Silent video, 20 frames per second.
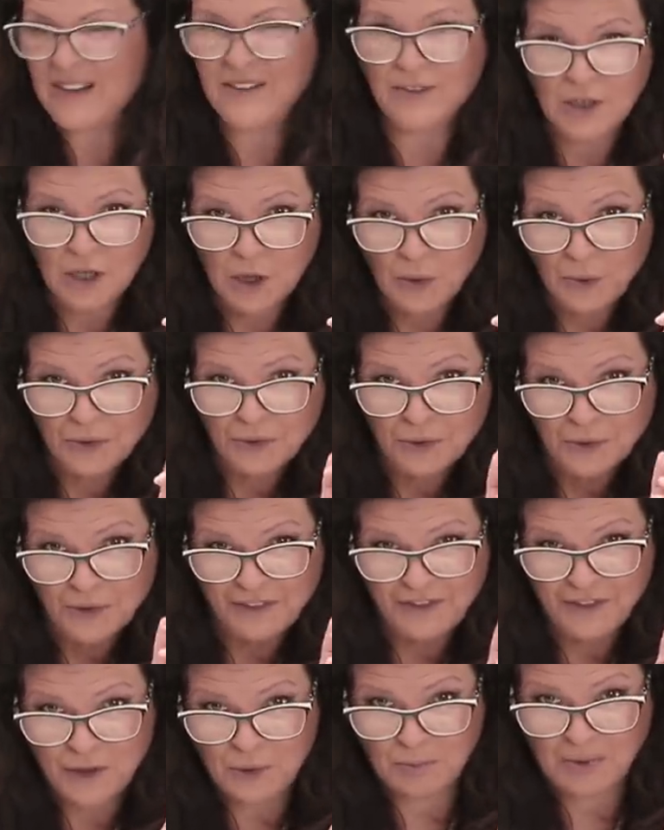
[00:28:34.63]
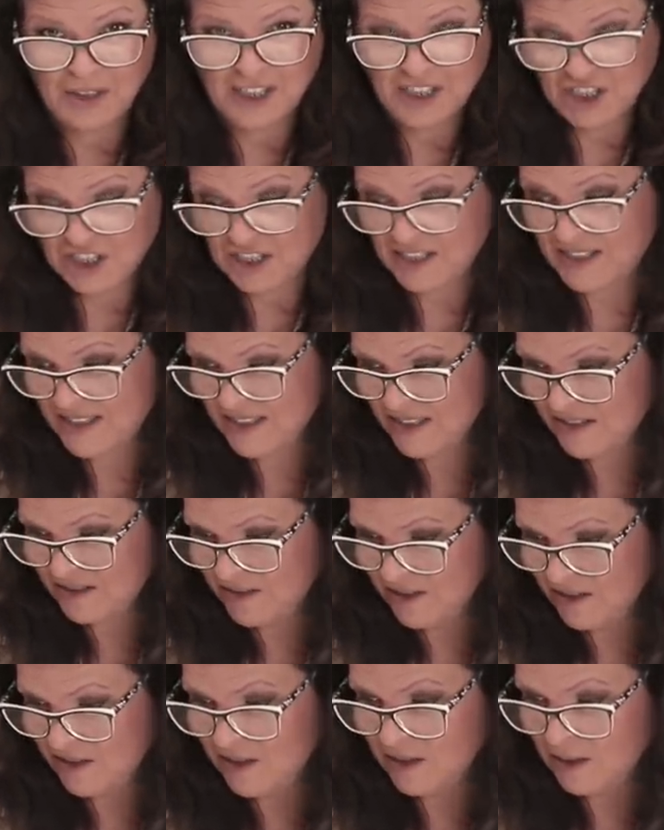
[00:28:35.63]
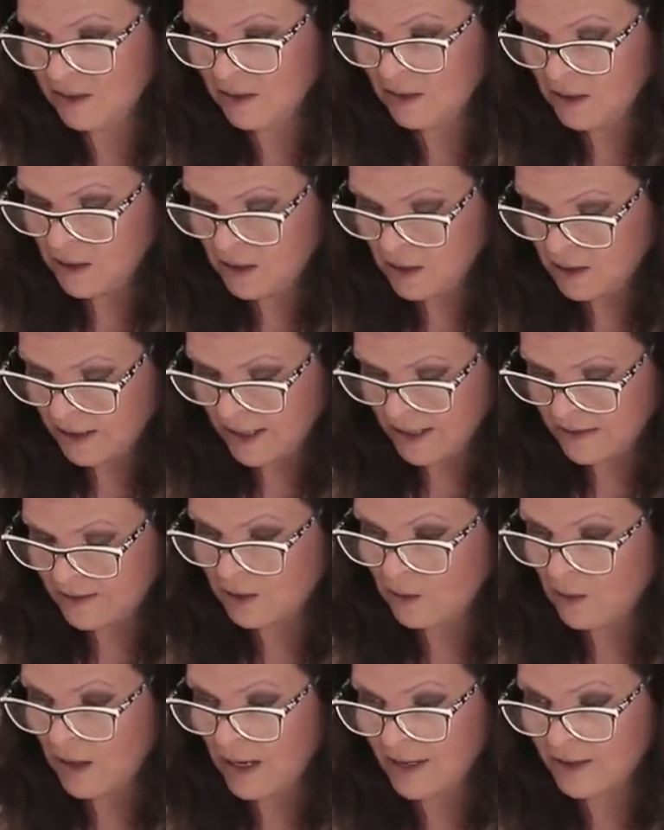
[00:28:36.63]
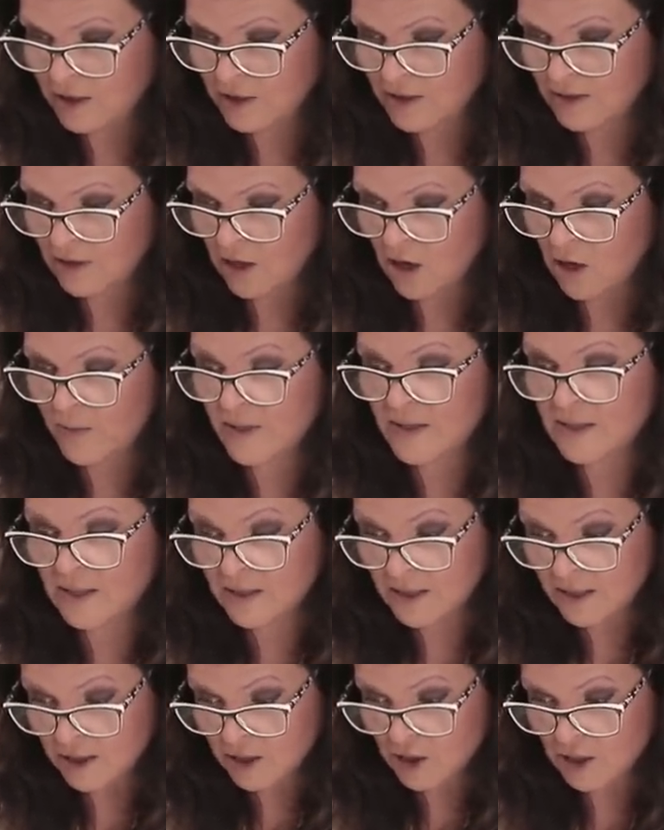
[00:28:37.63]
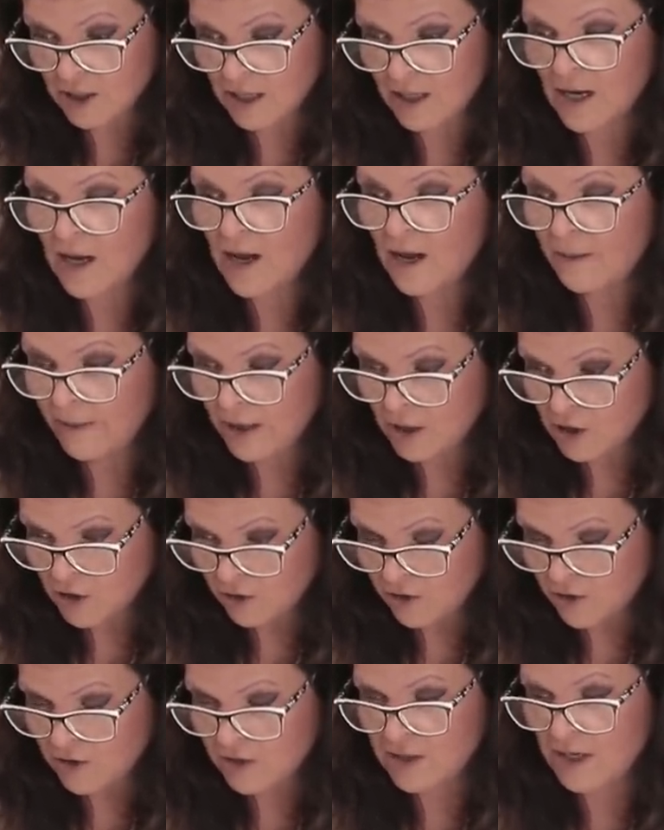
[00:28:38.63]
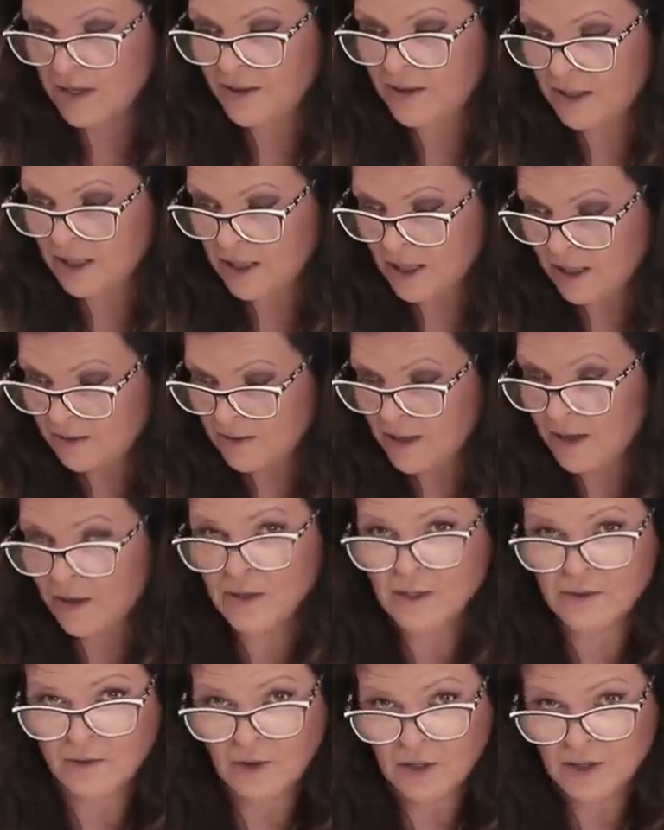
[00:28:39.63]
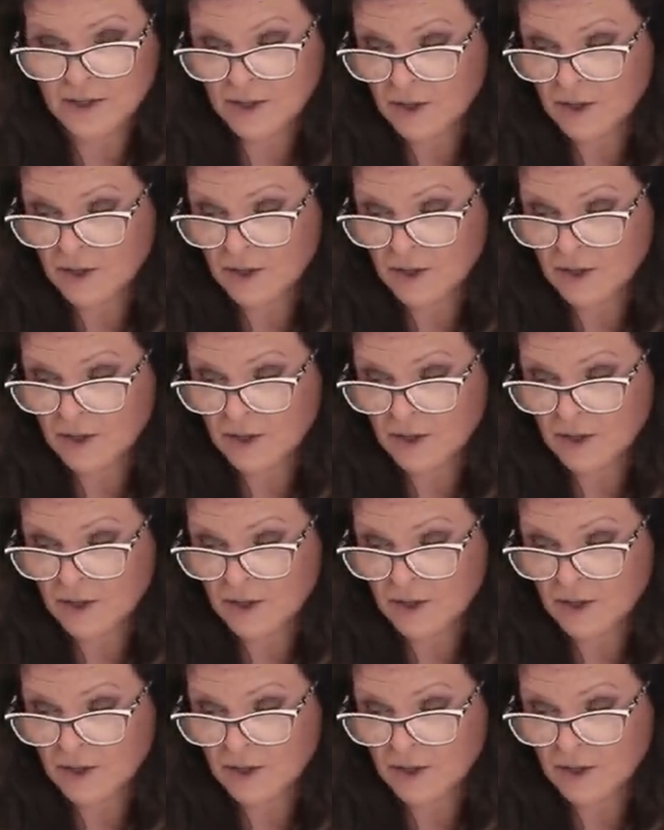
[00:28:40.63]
might even go through a few brushes. Okay, so I just always condition it, make sure there's nothing in there as far